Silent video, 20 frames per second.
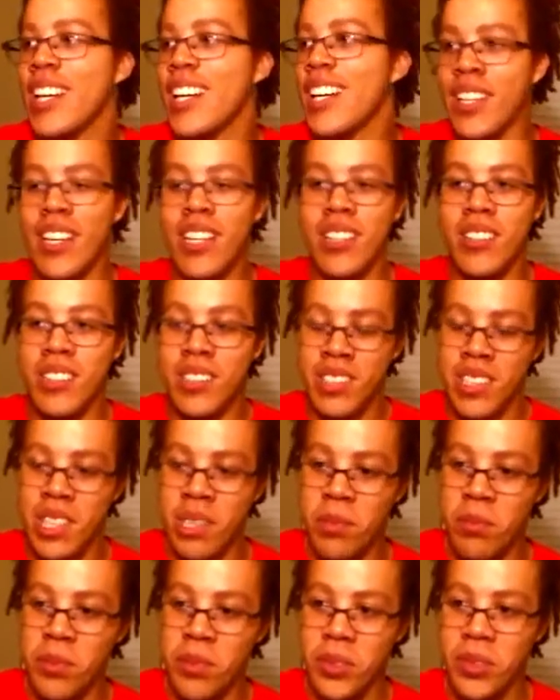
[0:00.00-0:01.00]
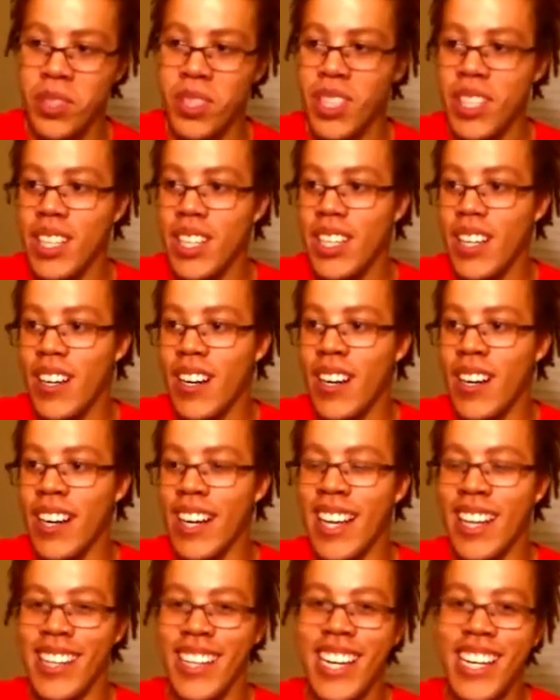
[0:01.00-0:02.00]
Another example,
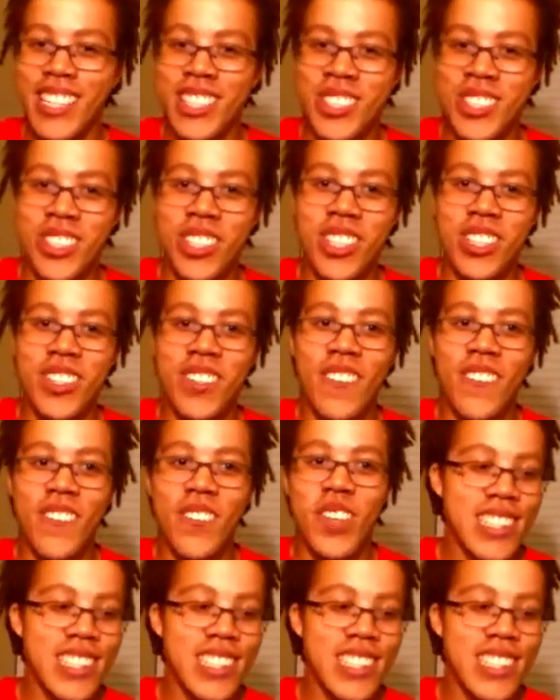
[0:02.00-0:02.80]
Electro.